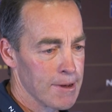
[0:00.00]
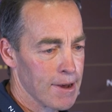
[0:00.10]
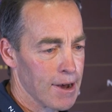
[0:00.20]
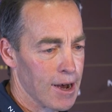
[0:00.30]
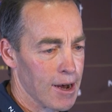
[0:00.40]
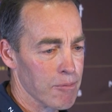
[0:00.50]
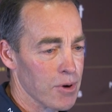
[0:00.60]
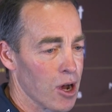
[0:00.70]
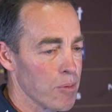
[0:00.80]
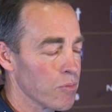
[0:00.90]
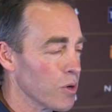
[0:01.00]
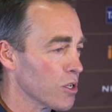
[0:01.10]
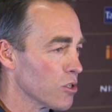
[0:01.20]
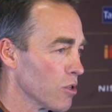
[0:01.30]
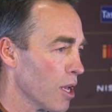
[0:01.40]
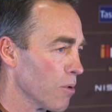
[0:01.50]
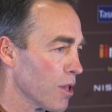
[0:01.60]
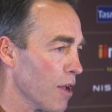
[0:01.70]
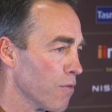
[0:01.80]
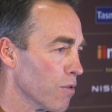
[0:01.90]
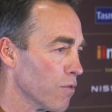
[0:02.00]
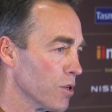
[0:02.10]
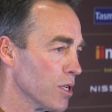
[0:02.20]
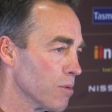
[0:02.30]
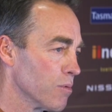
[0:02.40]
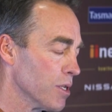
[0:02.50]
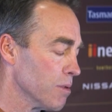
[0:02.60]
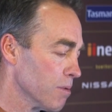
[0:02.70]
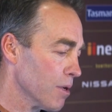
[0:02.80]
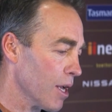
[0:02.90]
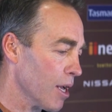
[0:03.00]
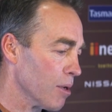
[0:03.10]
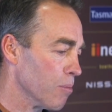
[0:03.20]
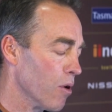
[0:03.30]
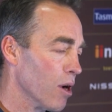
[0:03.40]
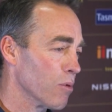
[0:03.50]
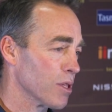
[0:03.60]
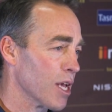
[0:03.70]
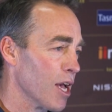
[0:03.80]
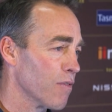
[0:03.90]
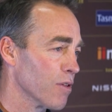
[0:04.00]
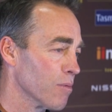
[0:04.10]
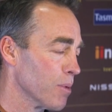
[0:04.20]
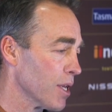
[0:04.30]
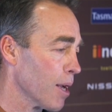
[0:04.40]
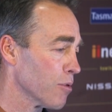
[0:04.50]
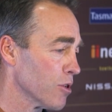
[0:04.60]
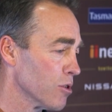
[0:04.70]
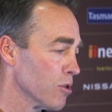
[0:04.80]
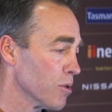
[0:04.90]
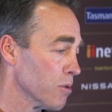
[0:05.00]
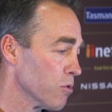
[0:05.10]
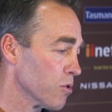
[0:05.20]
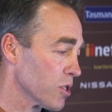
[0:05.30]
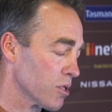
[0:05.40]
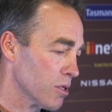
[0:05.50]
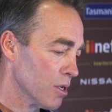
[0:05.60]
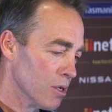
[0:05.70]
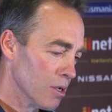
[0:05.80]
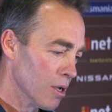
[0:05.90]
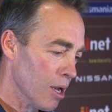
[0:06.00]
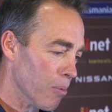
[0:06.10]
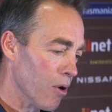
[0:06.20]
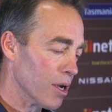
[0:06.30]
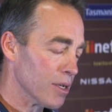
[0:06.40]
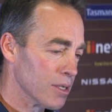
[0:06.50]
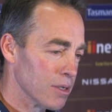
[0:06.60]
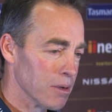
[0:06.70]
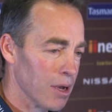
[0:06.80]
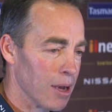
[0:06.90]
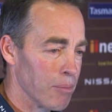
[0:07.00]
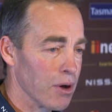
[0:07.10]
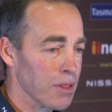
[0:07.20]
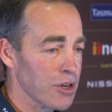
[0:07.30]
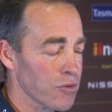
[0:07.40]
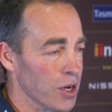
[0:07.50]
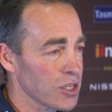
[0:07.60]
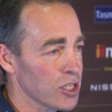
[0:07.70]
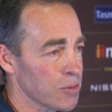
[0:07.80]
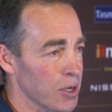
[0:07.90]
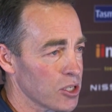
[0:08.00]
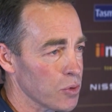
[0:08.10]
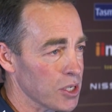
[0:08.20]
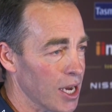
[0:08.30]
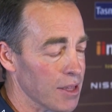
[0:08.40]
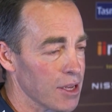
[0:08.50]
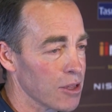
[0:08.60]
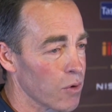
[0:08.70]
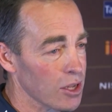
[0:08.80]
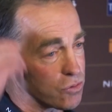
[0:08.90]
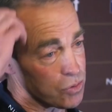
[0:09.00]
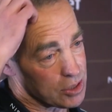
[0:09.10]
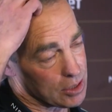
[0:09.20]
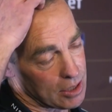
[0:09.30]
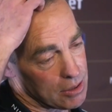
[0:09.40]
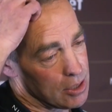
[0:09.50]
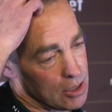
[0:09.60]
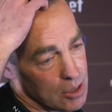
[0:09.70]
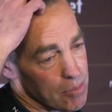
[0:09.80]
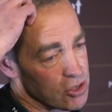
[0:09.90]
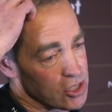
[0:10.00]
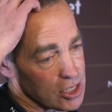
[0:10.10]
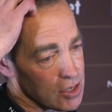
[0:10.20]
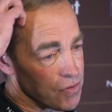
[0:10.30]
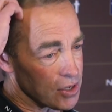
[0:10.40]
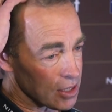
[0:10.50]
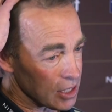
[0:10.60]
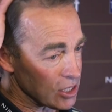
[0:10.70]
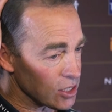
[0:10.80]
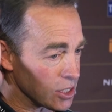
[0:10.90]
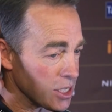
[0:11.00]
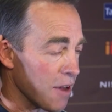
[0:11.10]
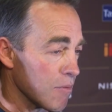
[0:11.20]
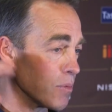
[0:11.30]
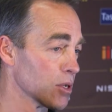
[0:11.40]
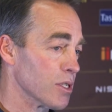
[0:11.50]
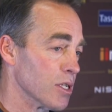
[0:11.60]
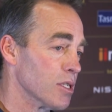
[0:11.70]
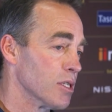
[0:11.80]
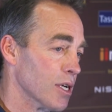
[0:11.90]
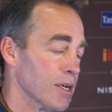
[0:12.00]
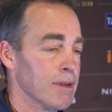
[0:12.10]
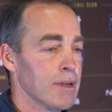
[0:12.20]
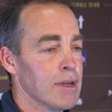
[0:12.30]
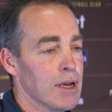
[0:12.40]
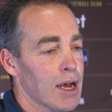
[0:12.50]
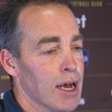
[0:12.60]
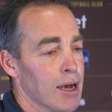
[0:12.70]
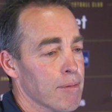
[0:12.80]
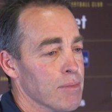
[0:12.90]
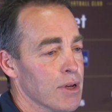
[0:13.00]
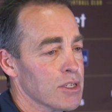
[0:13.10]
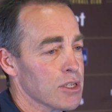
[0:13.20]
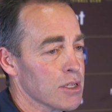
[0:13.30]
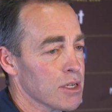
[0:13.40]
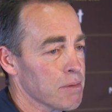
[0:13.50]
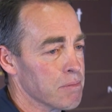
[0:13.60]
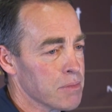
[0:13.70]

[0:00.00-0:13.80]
we're hoping we can do that with AFL footy, and we admire what the AFL have been able to do, and we'll just abide by their direction as best we can. They're the ones with the most significant links to government and to the